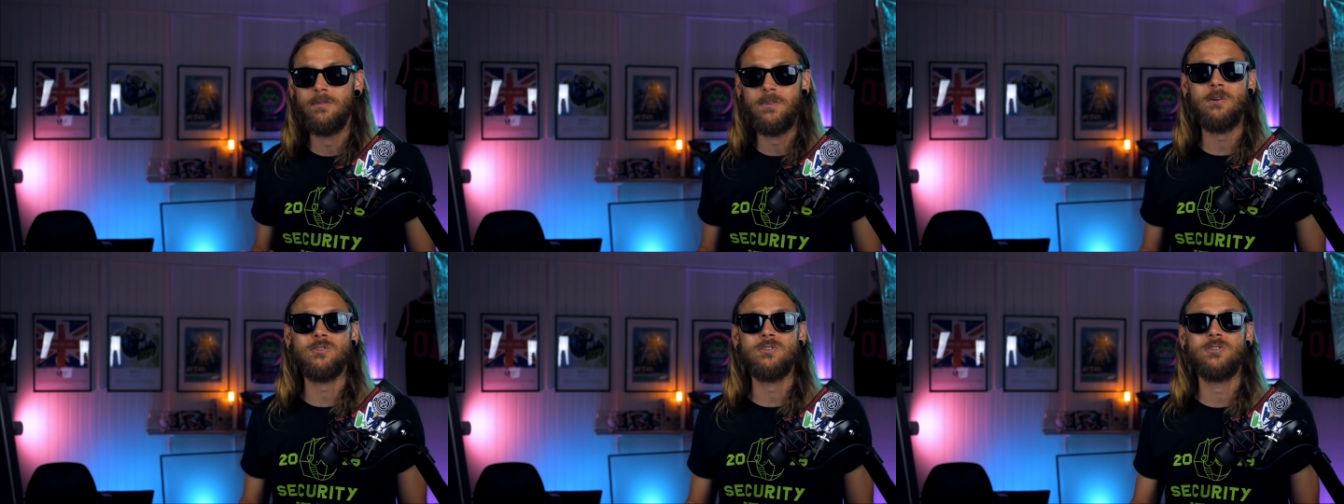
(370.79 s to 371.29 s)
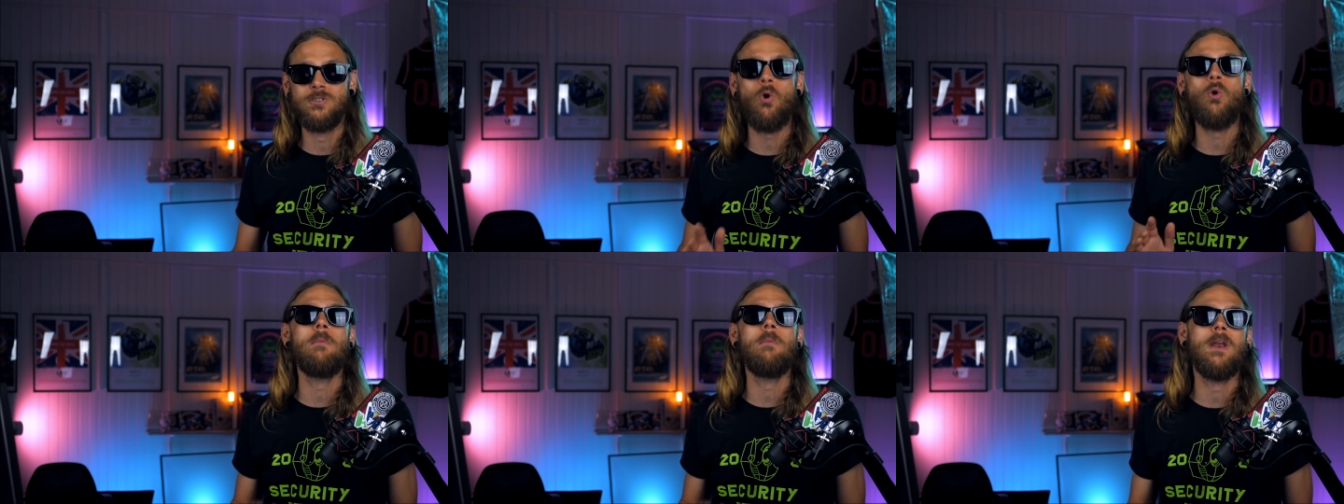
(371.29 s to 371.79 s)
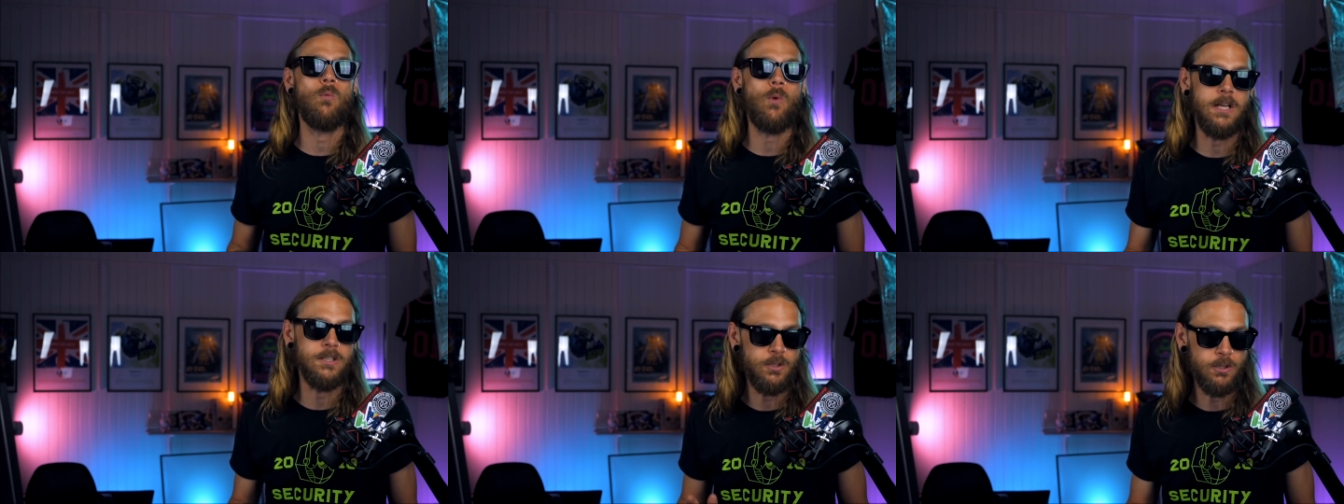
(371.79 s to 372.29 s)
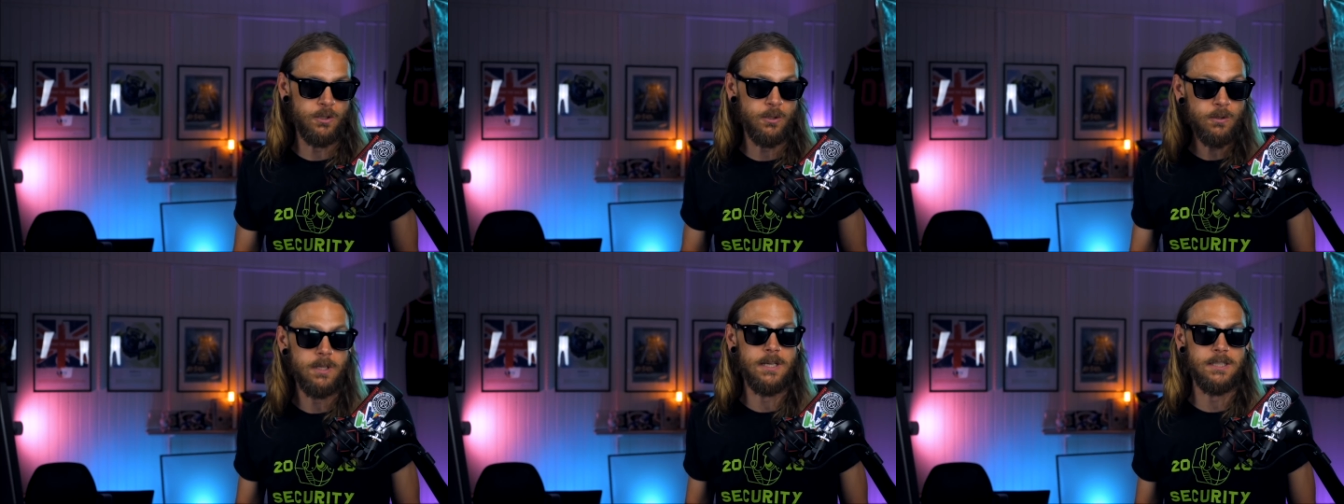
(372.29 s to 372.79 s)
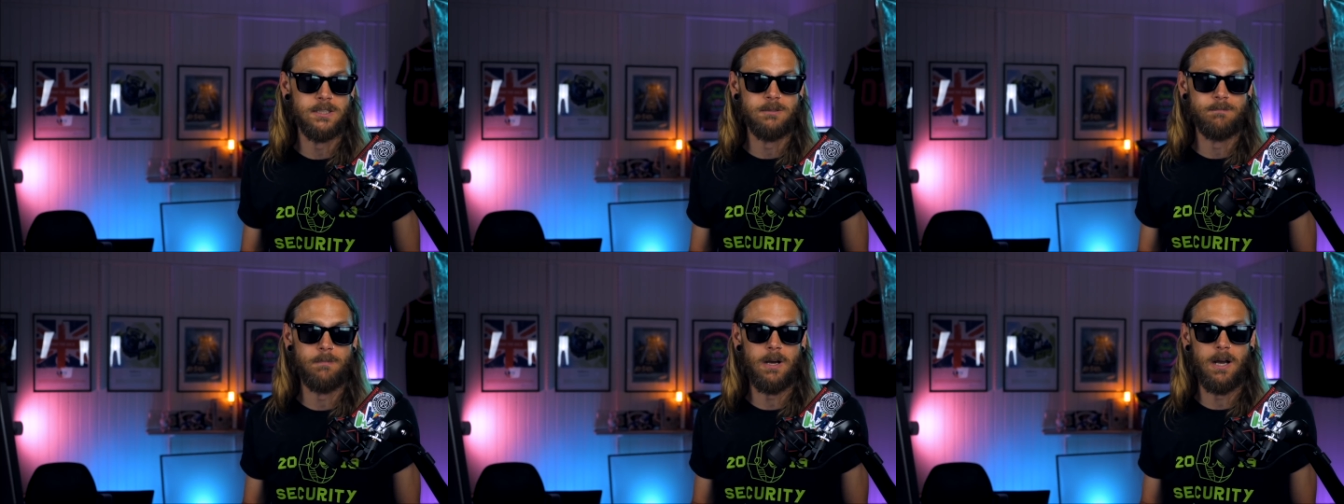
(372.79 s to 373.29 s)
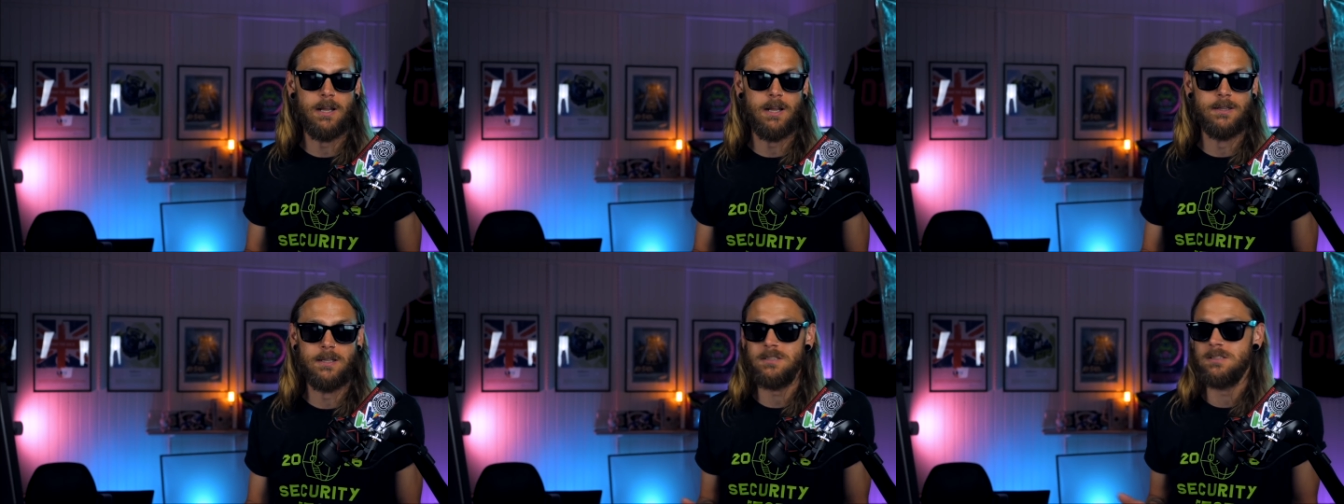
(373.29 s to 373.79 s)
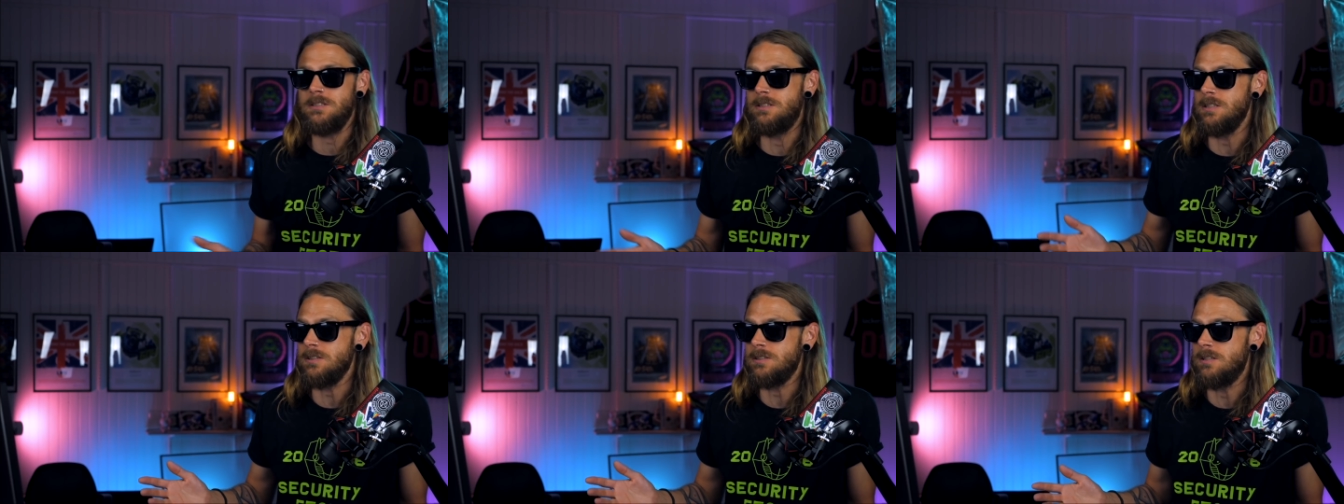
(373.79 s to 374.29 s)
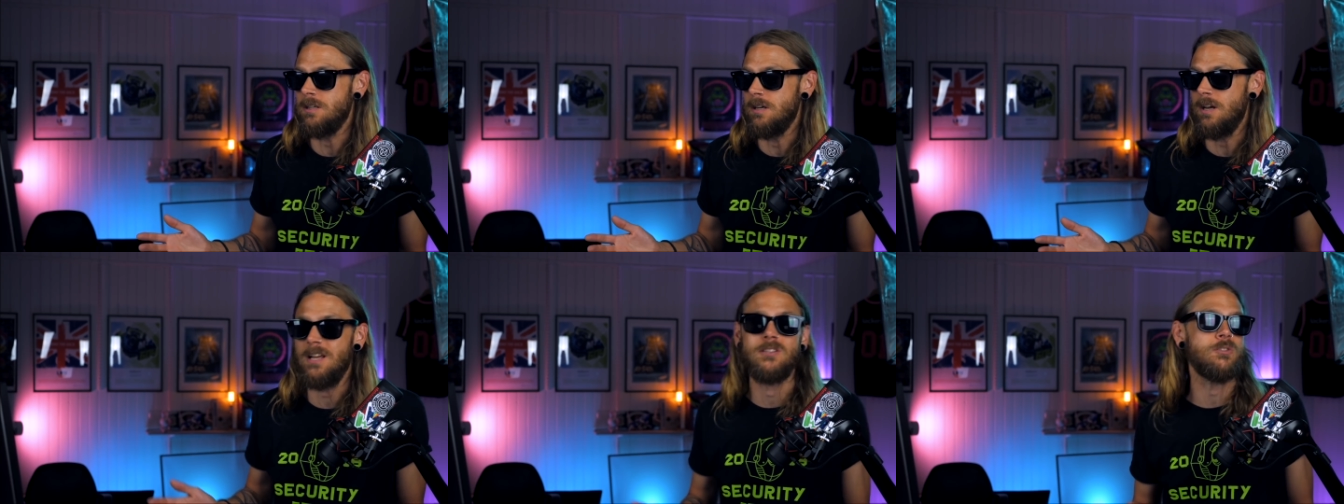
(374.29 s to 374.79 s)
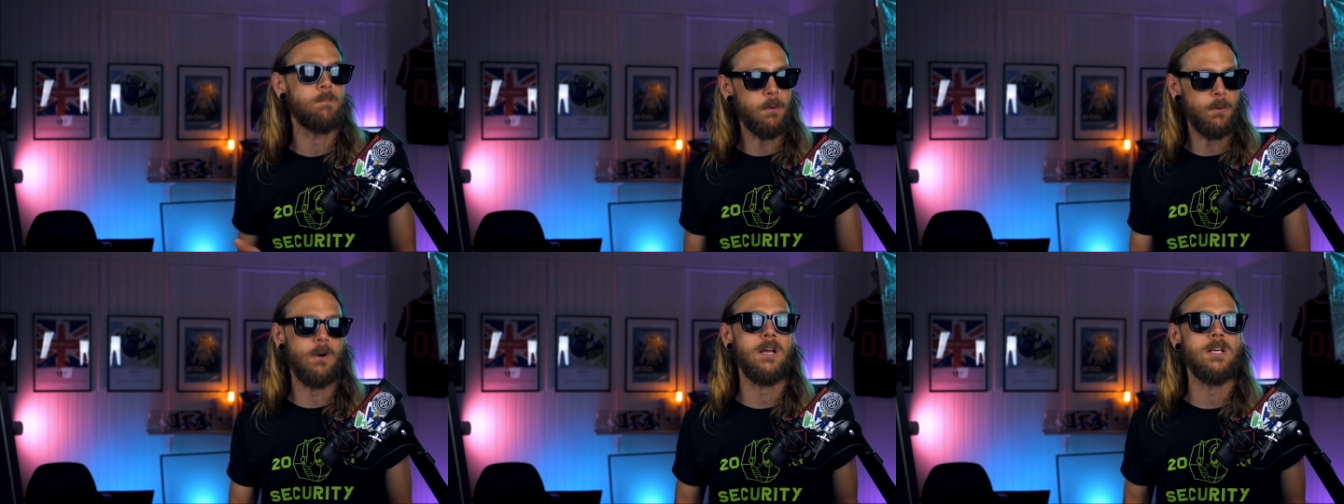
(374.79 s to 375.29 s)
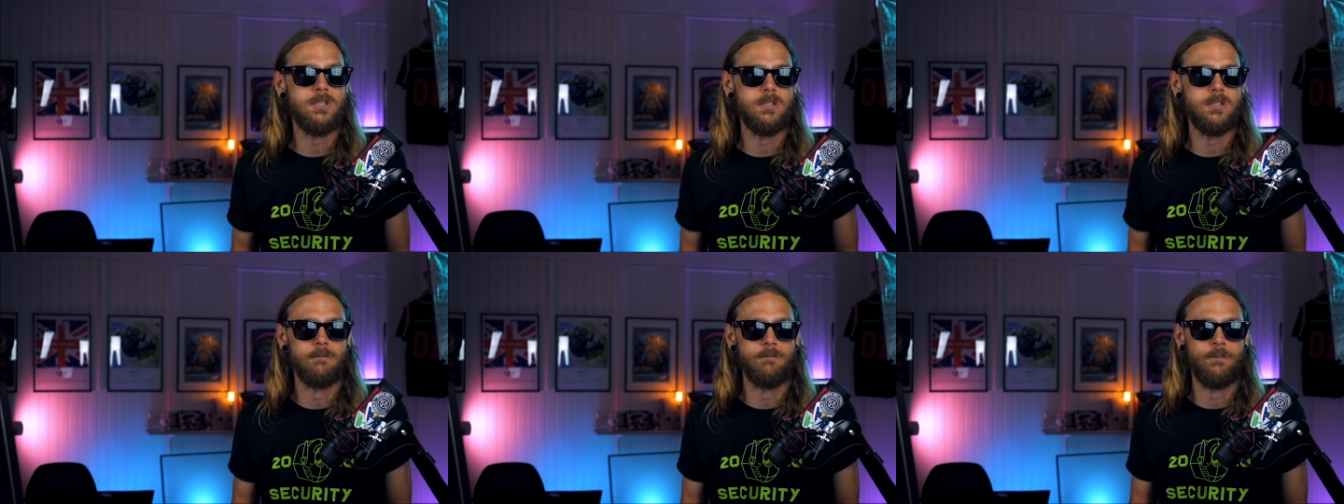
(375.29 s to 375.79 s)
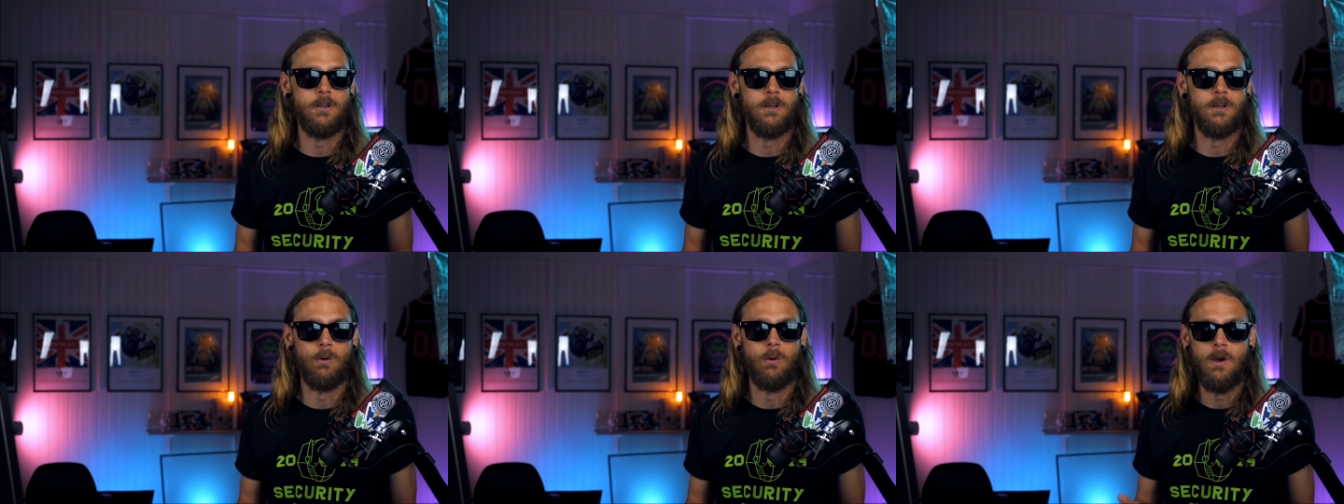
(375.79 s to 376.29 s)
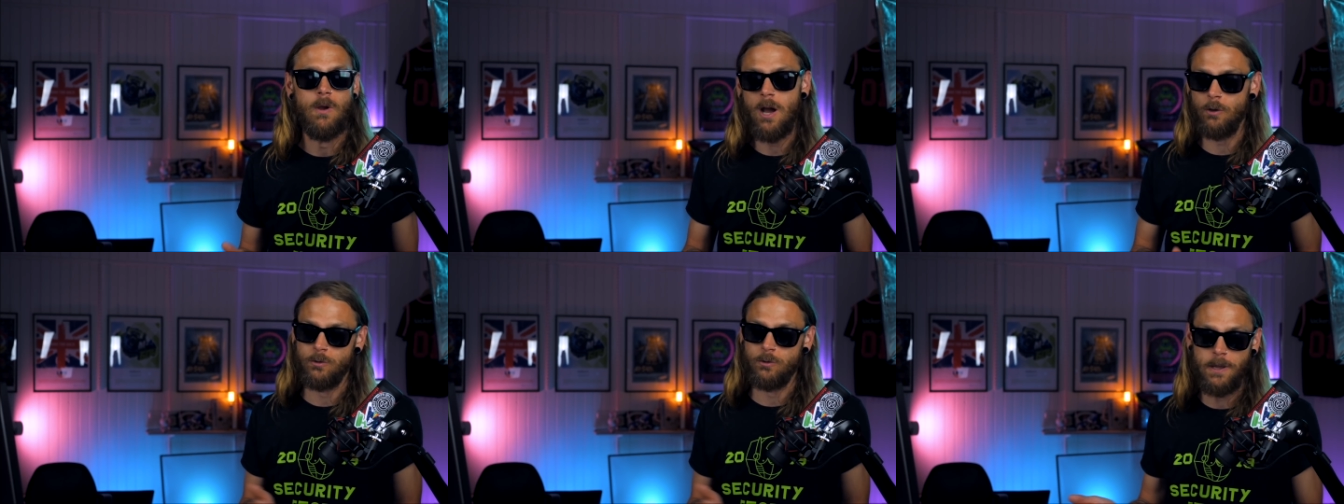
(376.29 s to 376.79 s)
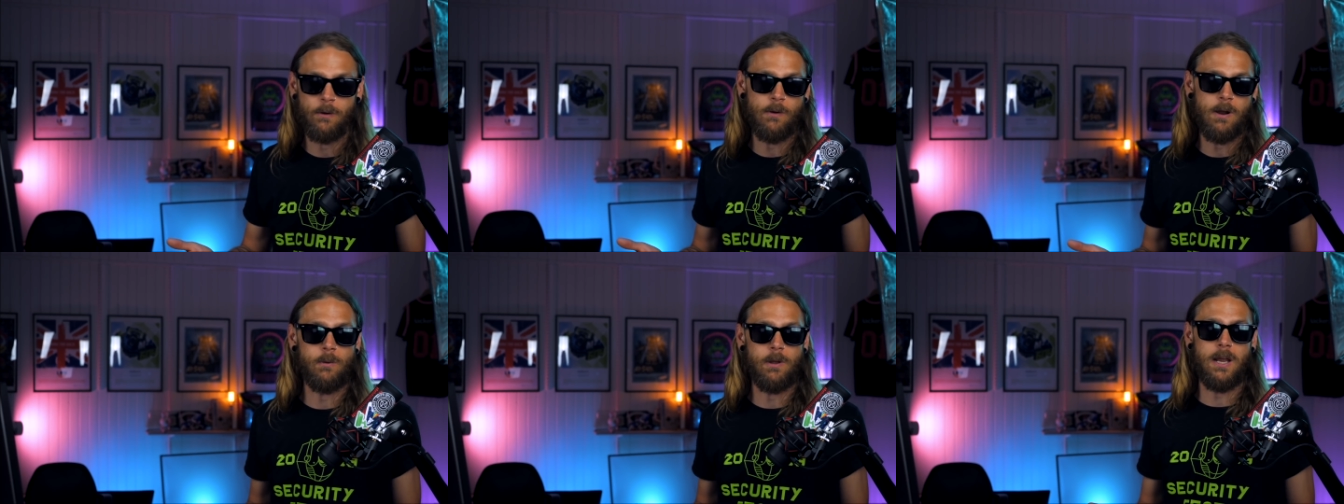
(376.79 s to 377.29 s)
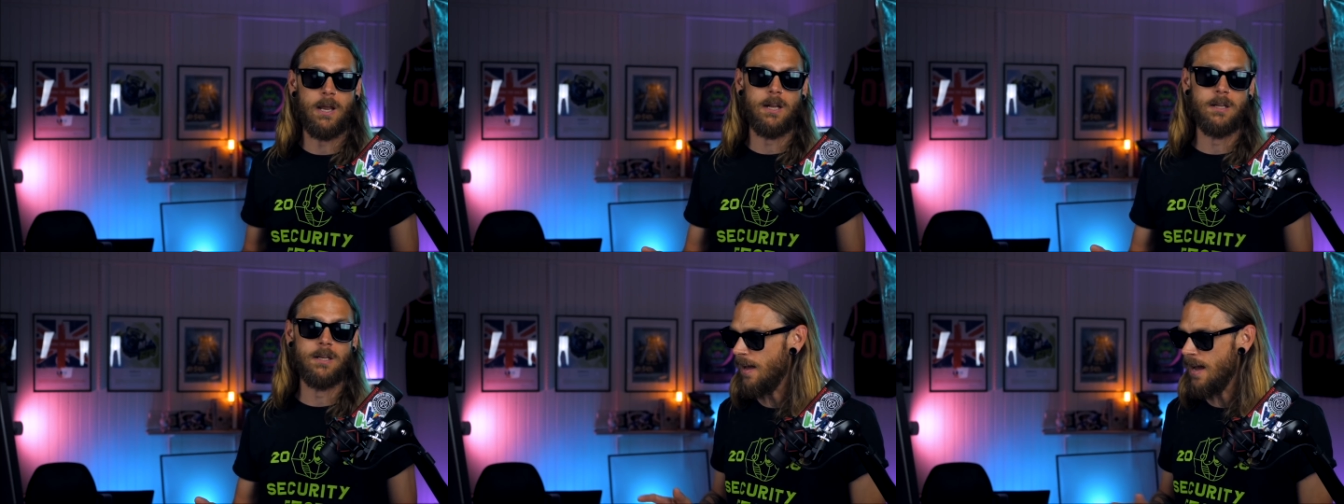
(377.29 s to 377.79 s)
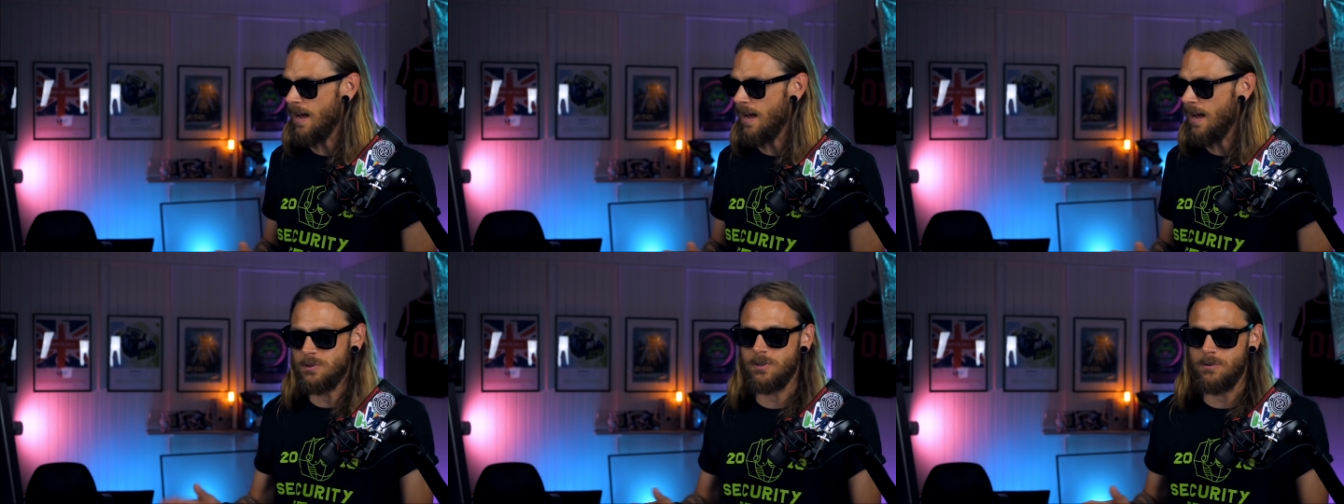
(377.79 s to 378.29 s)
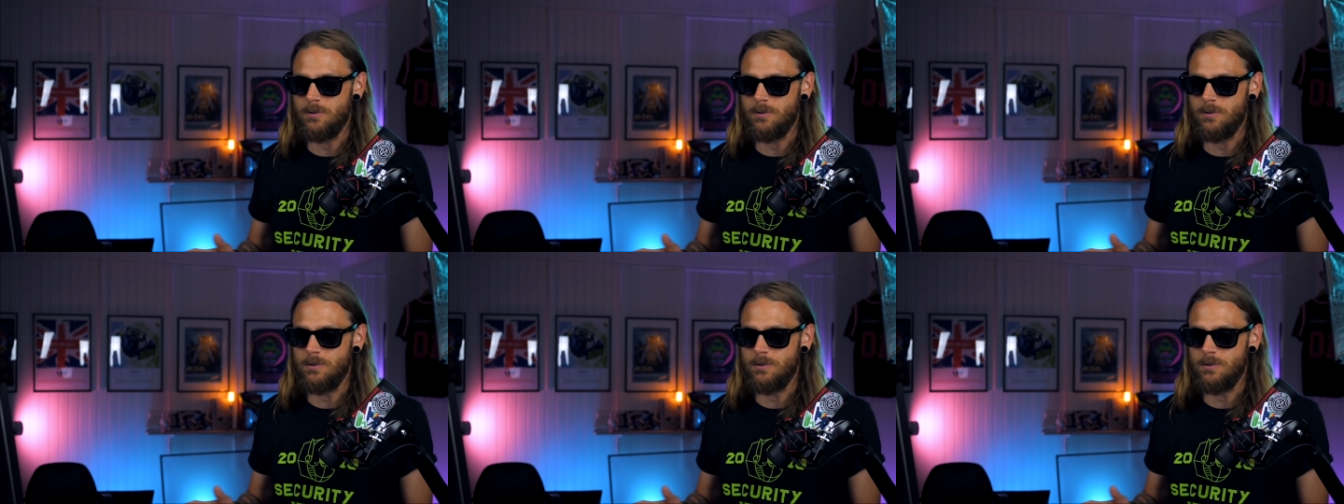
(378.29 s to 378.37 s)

there's so many ways to do this, but this is just the inspiration for you how to play around with it. Axiom is